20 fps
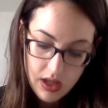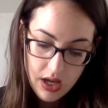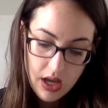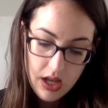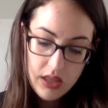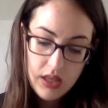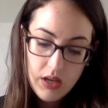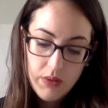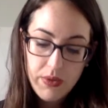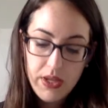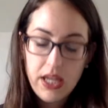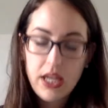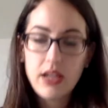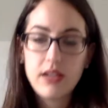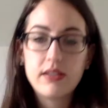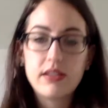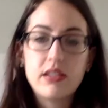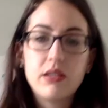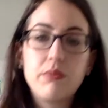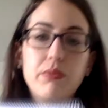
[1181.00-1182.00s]
And then we
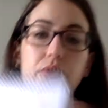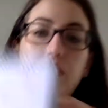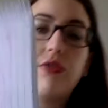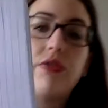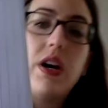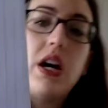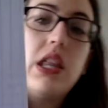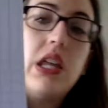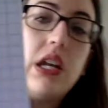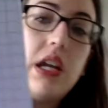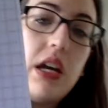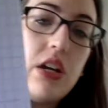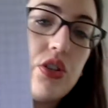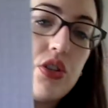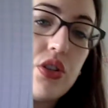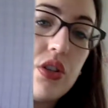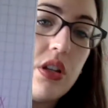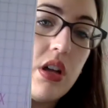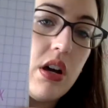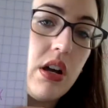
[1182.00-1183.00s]
can't simplify that
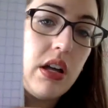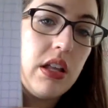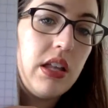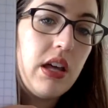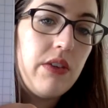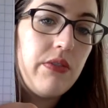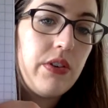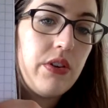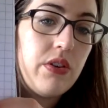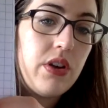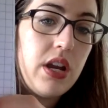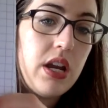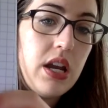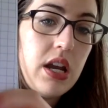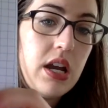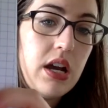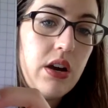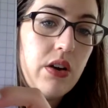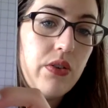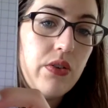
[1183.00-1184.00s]
natural log 11 right
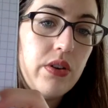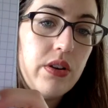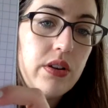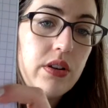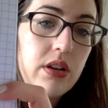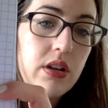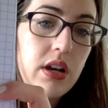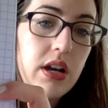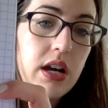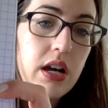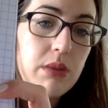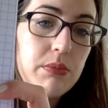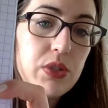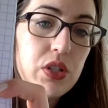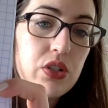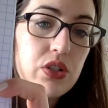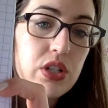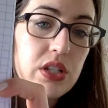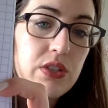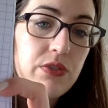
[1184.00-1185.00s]
now. So
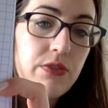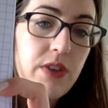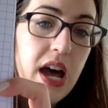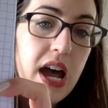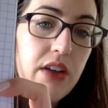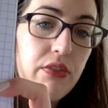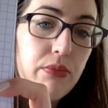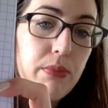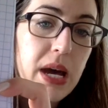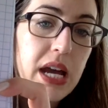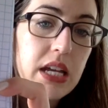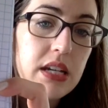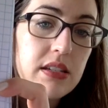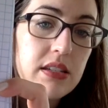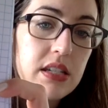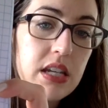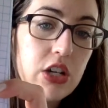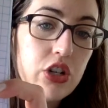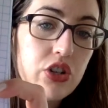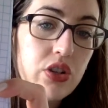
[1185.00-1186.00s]
it's just 5 minus
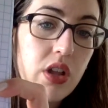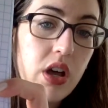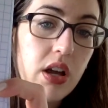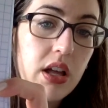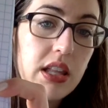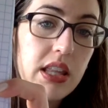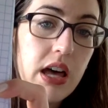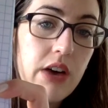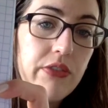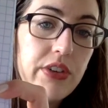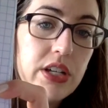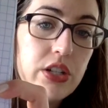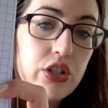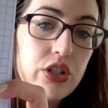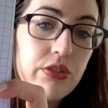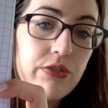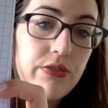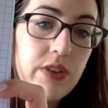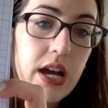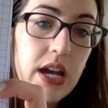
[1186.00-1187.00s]
natural log 11 is
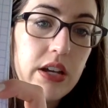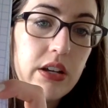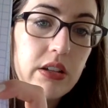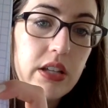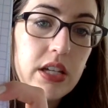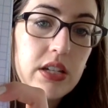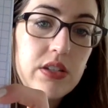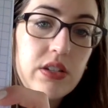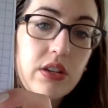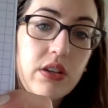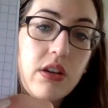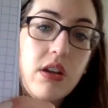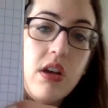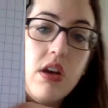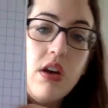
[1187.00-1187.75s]
your final answer.